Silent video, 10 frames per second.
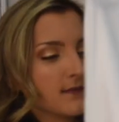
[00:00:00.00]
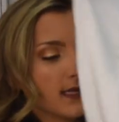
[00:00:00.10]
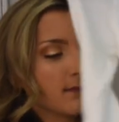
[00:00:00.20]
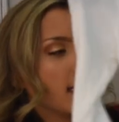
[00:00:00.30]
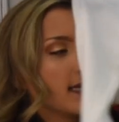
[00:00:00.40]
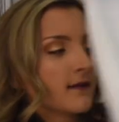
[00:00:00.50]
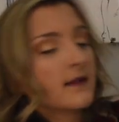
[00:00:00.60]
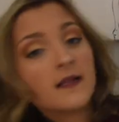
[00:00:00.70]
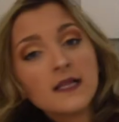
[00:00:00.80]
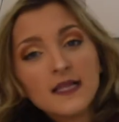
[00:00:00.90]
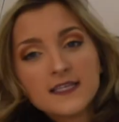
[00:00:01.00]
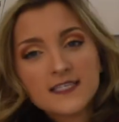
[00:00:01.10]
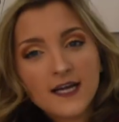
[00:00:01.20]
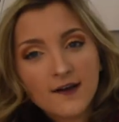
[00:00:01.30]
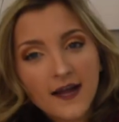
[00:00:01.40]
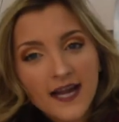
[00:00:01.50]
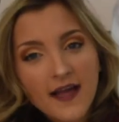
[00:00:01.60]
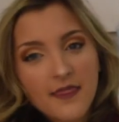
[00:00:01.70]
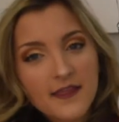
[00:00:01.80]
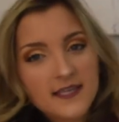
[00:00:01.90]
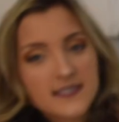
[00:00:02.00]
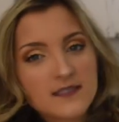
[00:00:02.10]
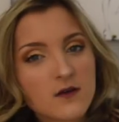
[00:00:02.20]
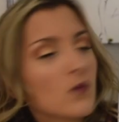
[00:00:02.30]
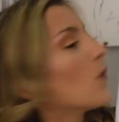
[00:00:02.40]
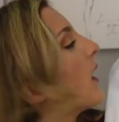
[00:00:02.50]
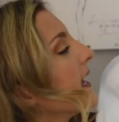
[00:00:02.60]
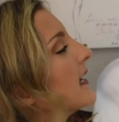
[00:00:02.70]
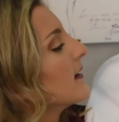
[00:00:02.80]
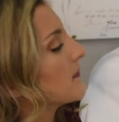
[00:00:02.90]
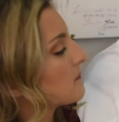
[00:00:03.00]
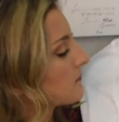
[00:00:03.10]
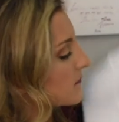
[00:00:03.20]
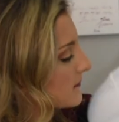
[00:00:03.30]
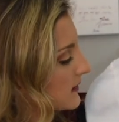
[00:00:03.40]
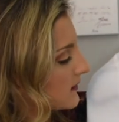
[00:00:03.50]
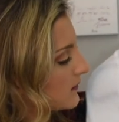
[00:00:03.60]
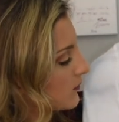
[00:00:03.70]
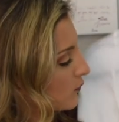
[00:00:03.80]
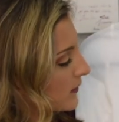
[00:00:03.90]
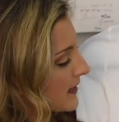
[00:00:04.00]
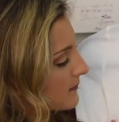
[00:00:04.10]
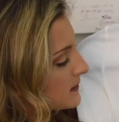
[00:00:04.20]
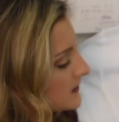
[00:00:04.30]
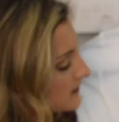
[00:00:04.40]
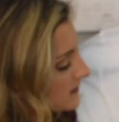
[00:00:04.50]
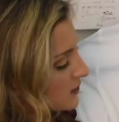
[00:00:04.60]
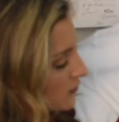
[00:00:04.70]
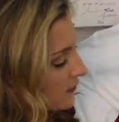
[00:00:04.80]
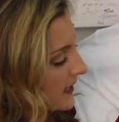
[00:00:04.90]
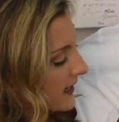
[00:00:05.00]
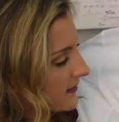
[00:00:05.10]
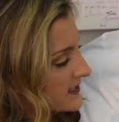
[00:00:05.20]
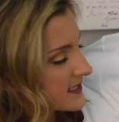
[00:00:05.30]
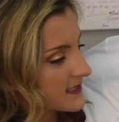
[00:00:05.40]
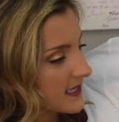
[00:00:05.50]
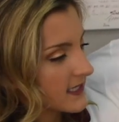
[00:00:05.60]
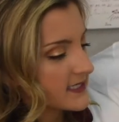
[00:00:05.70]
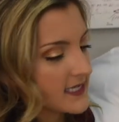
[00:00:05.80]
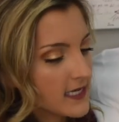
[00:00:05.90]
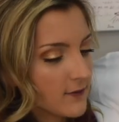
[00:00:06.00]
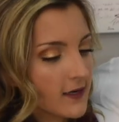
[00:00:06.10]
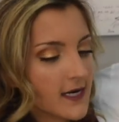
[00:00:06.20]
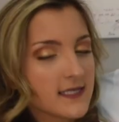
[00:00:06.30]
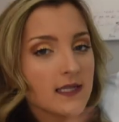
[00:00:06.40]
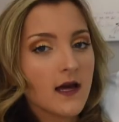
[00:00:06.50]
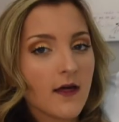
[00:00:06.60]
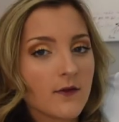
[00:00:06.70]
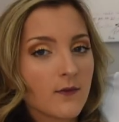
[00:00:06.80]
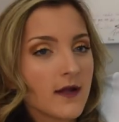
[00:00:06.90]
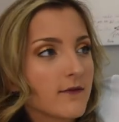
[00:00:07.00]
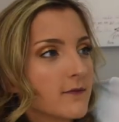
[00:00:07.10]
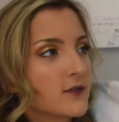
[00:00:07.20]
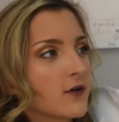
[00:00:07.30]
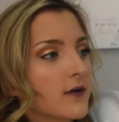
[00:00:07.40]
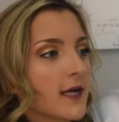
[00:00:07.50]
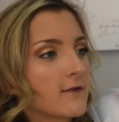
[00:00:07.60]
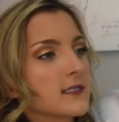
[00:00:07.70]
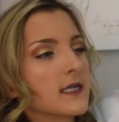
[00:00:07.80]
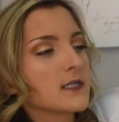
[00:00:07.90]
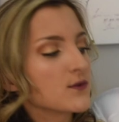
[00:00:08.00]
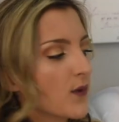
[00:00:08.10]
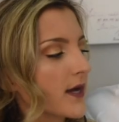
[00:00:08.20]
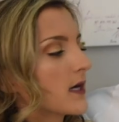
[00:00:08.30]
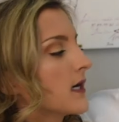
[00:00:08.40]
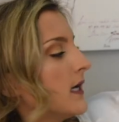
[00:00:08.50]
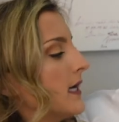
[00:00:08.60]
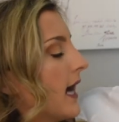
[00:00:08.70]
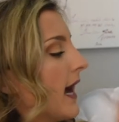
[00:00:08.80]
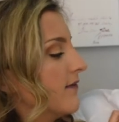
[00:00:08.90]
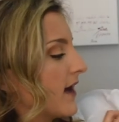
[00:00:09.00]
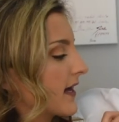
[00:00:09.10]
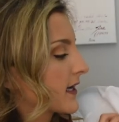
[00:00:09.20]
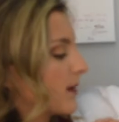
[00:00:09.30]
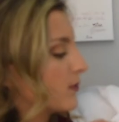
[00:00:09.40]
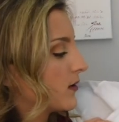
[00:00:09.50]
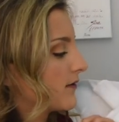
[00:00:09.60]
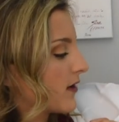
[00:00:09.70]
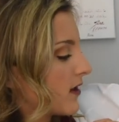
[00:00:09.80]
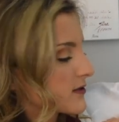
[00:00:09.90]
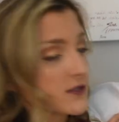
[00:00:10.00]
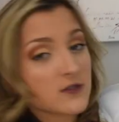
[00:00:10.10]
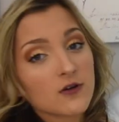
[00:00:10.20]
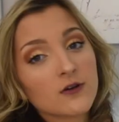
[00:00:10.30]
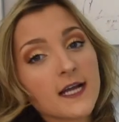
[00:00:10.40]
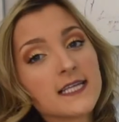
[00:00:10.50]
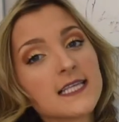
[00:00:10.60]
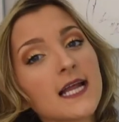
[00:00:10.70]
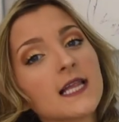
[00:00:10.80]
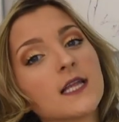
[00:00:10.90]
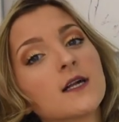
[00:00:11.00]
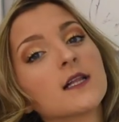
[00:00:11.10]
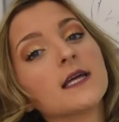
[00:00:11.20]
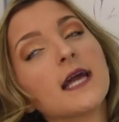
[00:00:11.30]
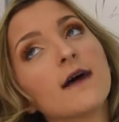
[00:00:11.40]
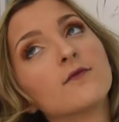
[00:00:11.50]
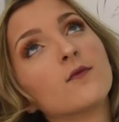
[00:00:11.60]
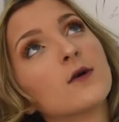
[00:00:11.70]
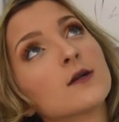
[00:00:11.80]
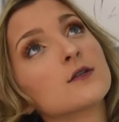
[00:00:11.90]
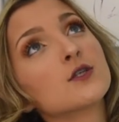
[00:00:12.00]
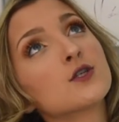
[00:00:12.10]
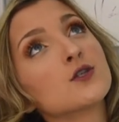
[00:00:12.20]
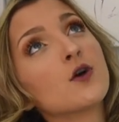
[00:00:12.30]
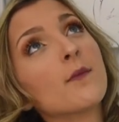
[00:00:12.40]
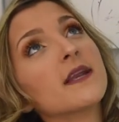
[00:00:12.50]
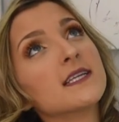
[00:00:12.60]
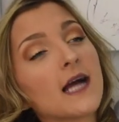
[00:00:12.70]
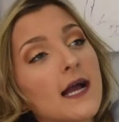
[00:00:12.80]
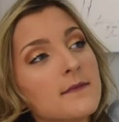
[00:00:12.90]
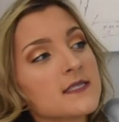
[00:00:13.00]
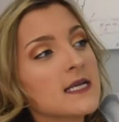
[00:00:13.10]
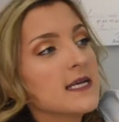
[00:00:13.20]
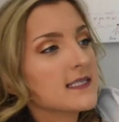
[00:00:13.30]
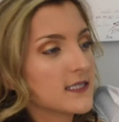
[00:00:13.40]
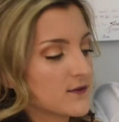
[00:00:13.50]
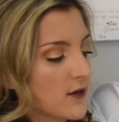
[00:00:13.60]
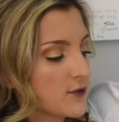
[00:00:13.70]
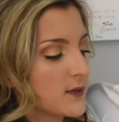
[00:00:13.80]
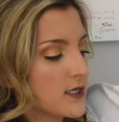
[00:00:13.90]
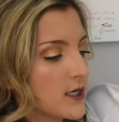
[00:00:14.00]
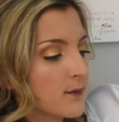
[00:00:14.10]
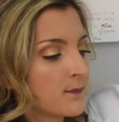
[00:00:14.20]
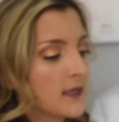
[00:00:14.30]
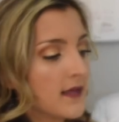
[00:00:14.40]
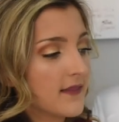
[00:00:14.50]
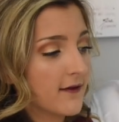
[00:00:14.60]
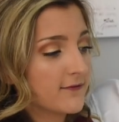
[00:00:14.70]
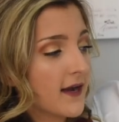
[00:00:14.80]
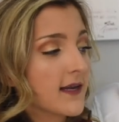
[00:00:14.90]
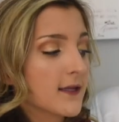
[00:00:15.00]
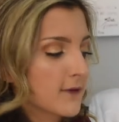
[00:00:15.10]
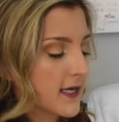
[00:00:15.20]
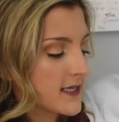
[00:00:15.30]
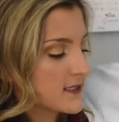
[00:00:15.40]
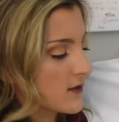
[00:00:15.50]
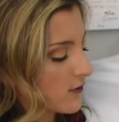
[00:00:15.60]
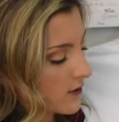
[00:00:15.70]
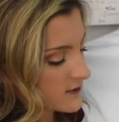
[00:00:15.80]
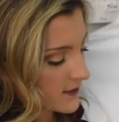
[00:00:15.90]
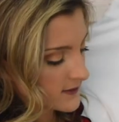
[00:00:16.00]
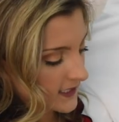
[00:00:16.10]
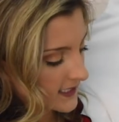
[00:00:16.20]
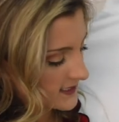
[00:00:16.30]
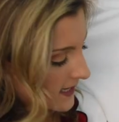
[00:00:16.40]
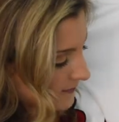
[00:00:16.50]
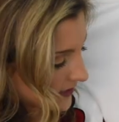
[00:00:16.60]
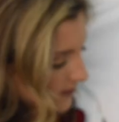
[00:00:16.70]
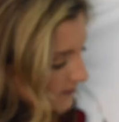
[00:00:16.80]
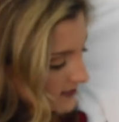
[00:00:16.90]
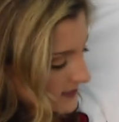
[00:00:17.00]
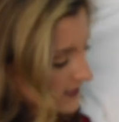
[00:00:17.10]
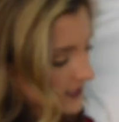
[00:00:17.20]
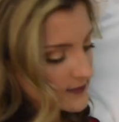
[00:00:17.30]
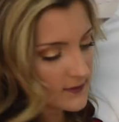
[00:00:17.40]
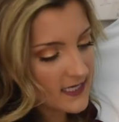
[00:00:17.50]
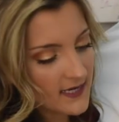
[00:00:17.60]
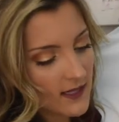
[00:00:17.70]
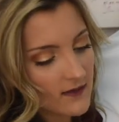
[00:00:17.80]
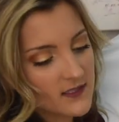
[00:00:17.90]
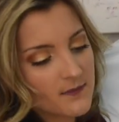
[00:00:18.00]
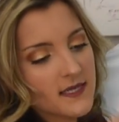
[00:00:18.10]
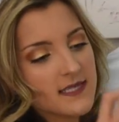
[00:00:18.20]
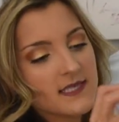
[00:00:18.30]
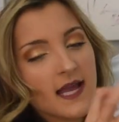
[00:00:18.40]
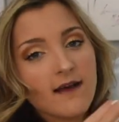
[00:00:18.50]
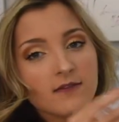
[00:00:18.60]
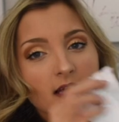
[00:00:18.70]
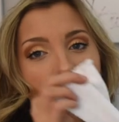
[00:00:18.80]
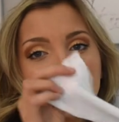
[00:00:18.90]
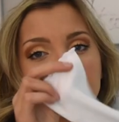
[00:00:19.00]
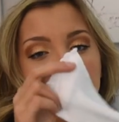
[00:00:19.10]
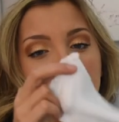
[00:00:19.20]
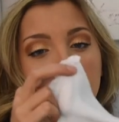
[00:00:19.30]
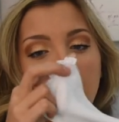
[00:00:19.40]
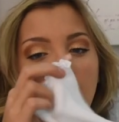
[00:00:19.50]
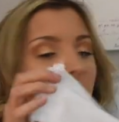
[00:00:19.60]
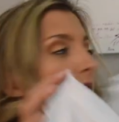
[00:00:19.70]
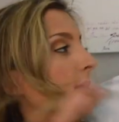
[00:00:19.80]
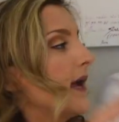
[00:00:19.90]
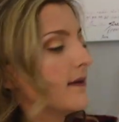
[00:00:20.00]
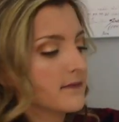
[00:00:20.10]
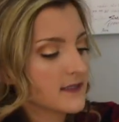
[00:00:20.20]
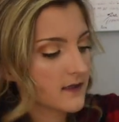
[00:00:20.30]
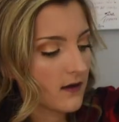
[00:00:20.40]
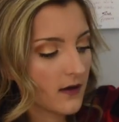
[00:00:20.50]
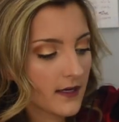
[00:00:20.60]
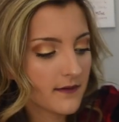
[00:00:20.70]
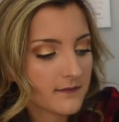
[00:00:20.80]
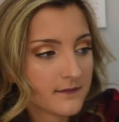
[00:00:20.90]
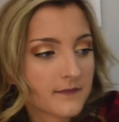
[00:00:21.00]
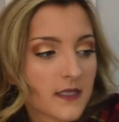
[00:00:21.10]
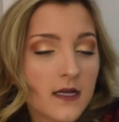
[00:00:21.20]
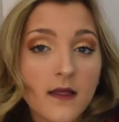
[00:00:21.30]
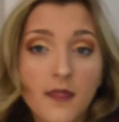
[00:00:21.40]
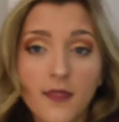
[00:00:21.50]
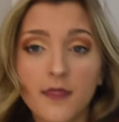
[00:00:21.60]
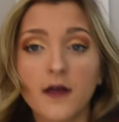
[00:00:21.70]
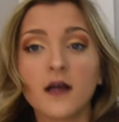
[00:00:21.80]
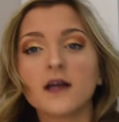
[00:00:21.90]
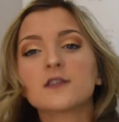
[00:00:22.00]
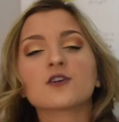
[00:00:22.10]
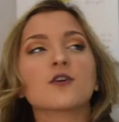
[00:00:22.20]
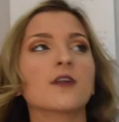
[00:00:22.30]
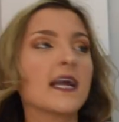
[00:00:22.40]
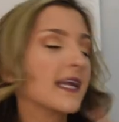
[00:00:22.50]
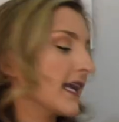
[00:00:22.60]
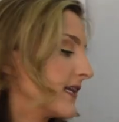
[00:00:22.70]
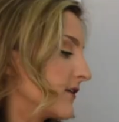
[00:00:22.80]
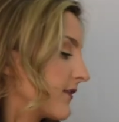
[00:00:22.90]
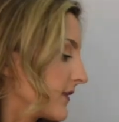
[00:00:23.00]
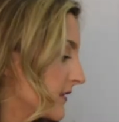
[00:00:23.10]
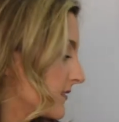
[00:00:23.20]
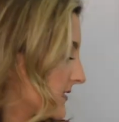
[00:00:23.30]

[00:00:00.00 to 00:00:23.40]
and like money. So I got this white ribbed turtleneck. This is like a tee, whereas the other white ribbed turtleneck was like a sweater. I've had a couple of Hollister turtlenecks that I literally have worn so many times since freshman year that finally were getting so gross I was like it's time to get new ones. These were $10 a piece. They have lettuce um, hems on the turtleneck and on the